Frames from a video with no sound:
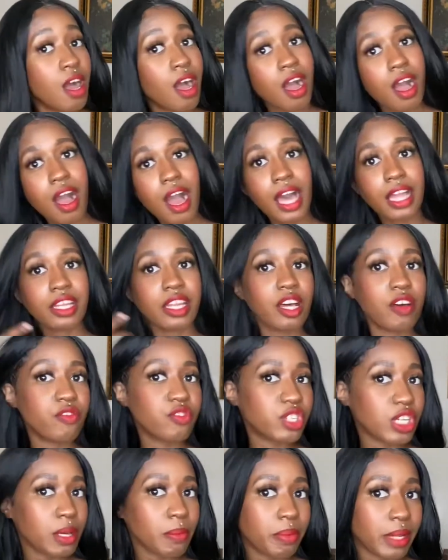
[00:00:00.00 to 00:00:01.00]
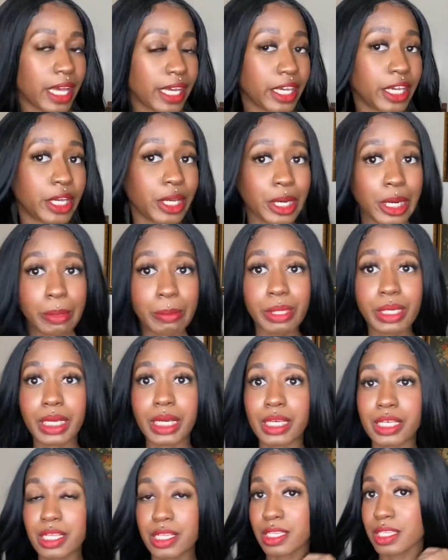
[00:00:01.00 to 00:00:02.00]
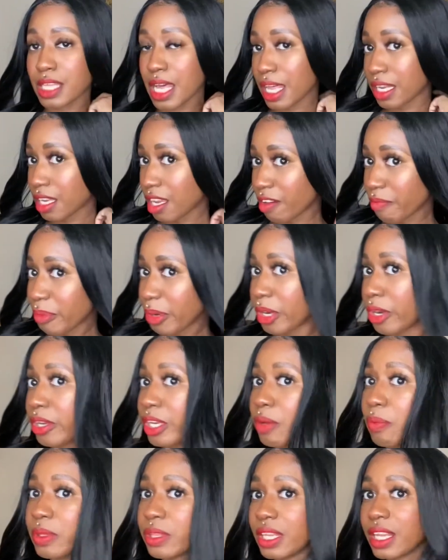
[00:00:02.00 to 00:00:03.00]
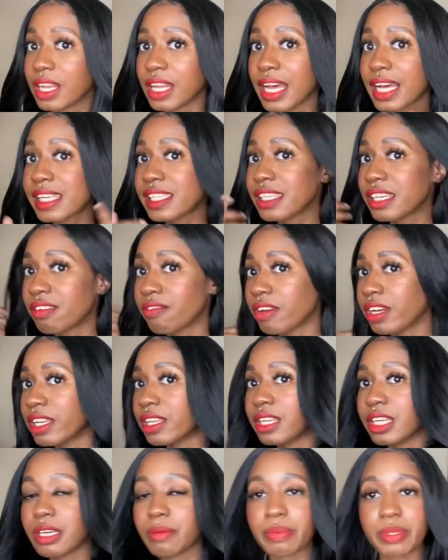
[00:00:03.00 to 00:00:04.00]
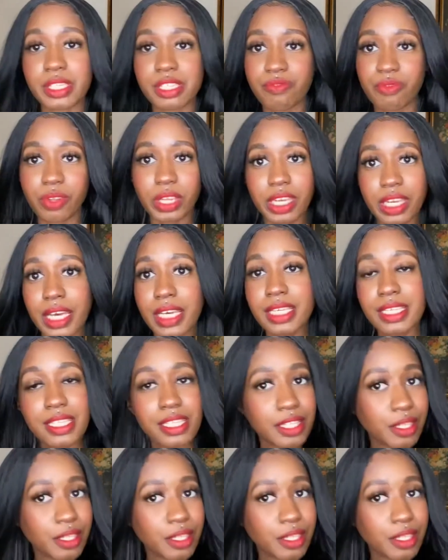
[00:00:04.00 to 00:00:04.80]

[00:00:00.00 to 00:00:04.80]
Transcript: I love jet black hair because I love pairing it with the classic red lip. It's really nice